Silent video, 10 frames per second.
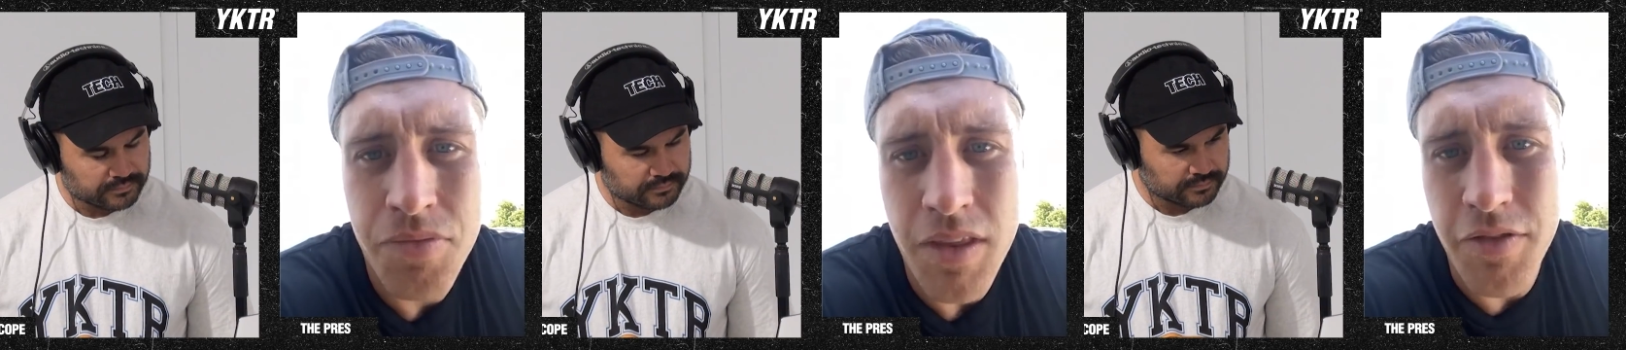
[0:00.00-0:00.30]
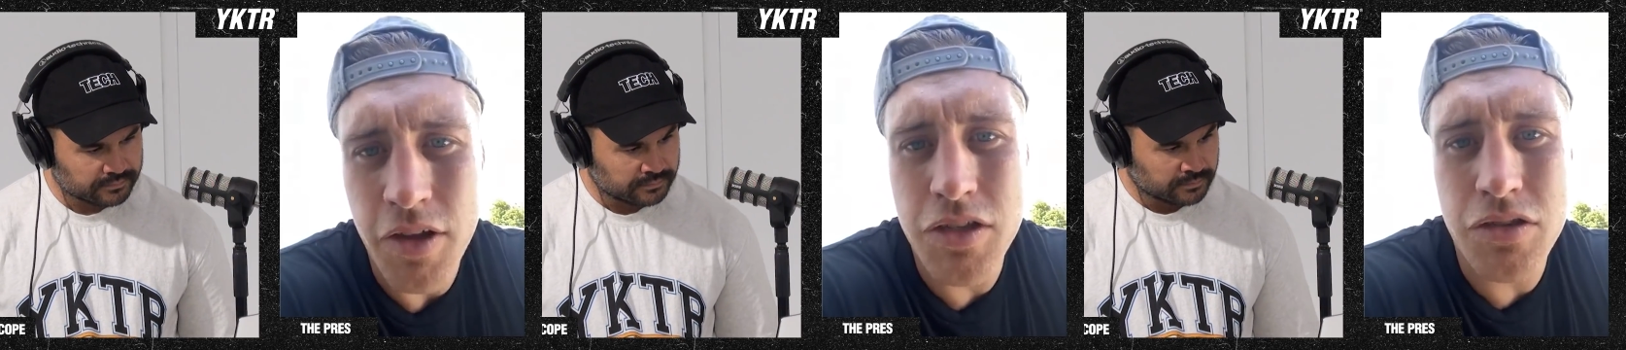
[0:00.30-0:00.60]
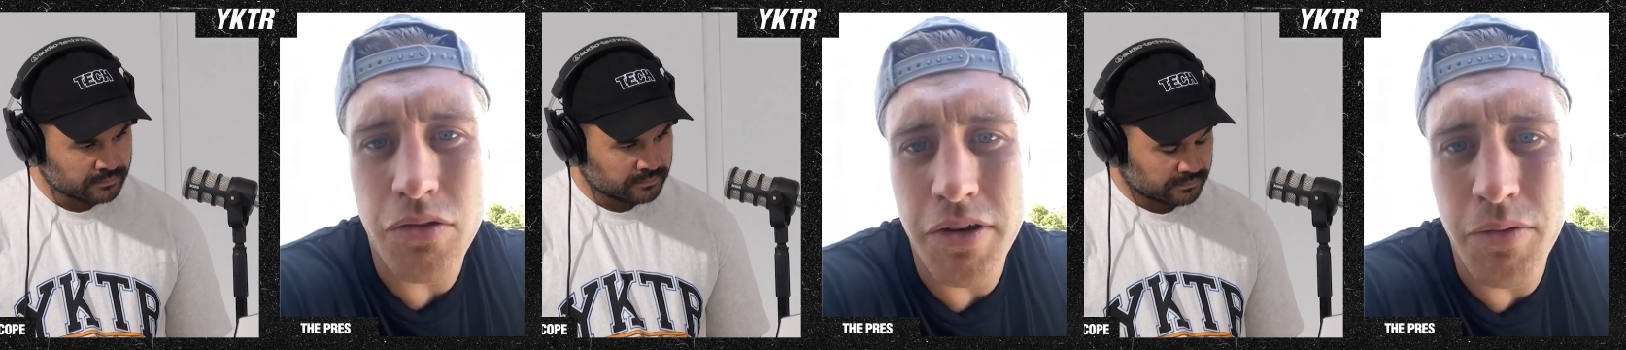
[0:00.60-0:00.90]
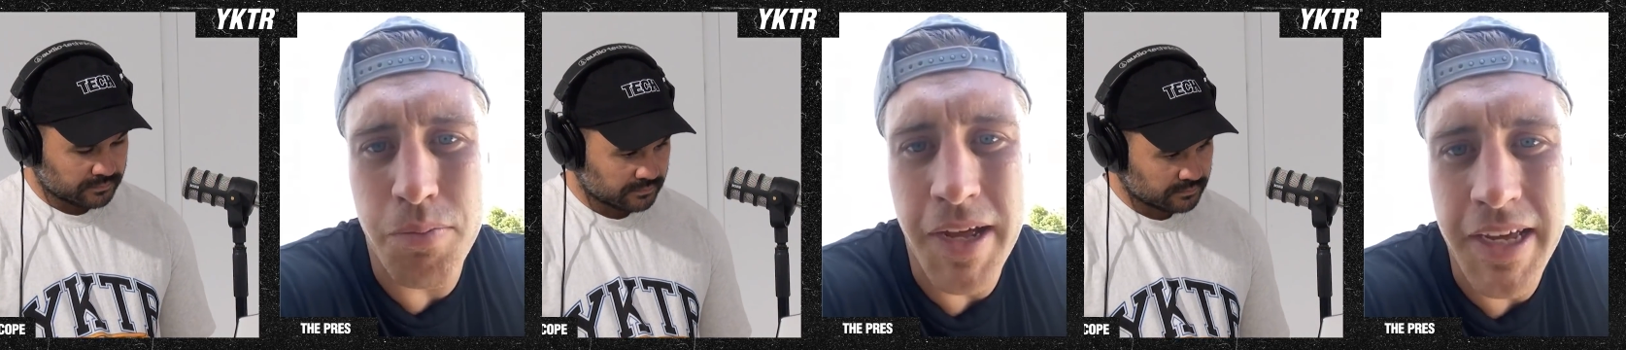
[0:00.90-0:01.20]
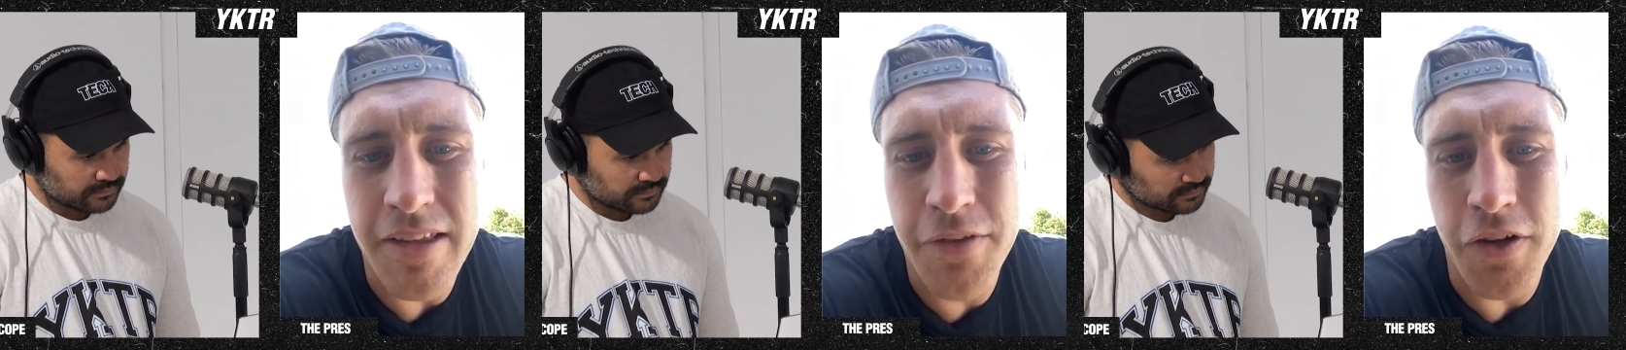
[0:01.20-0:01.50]
Speaker 1: if those three were playing
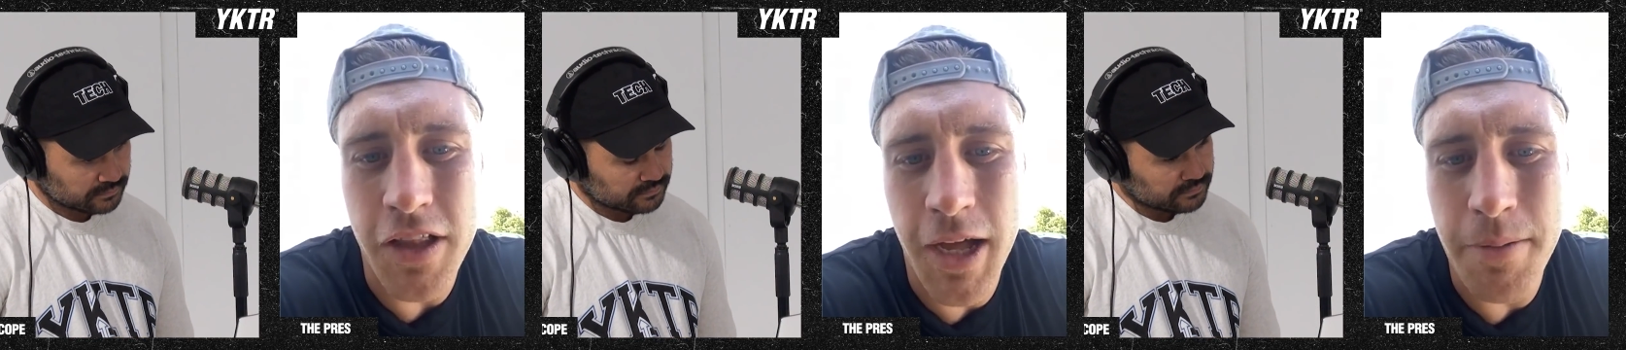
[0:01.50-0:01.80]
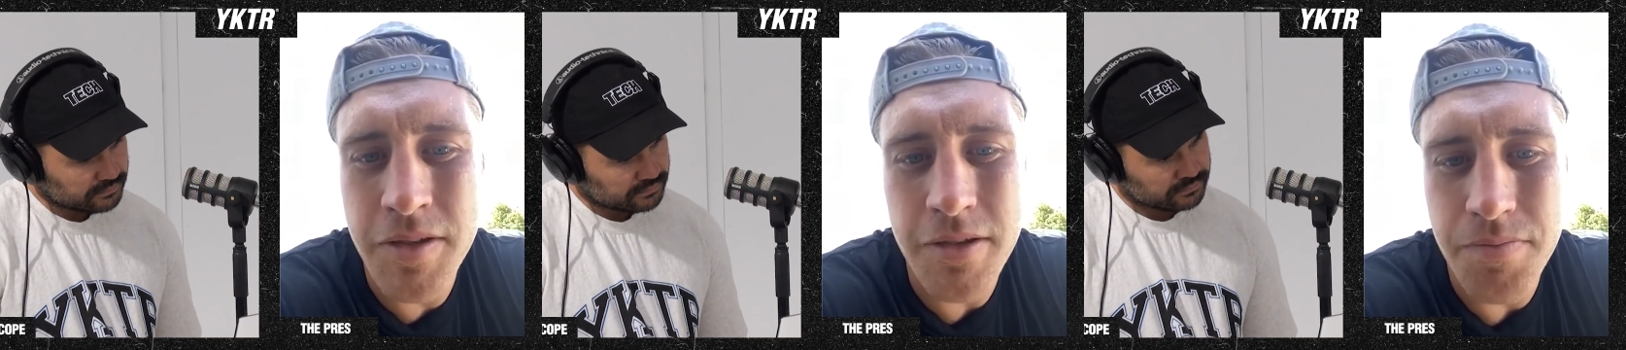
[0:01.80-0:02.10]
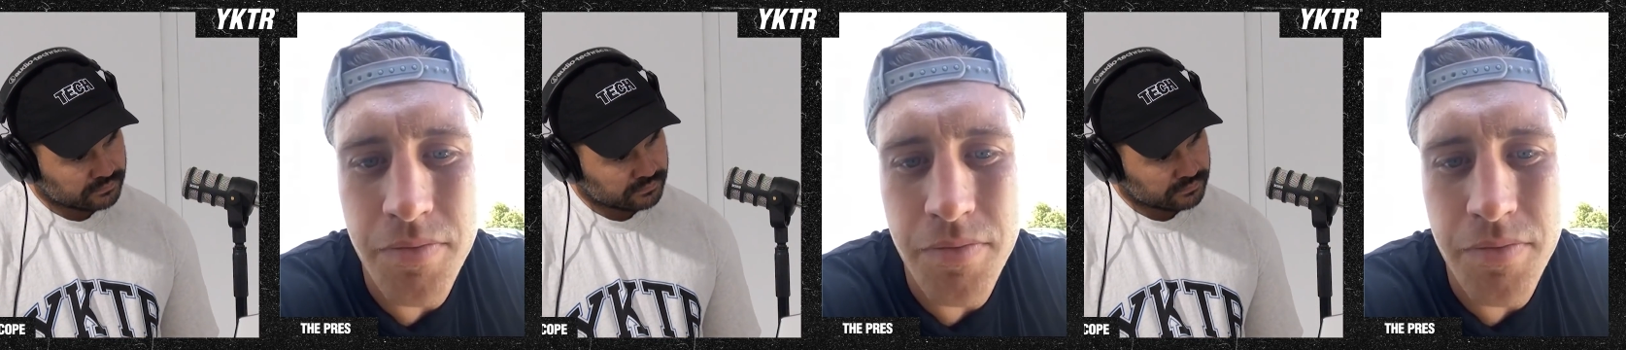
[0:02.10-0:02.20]
at different clubs,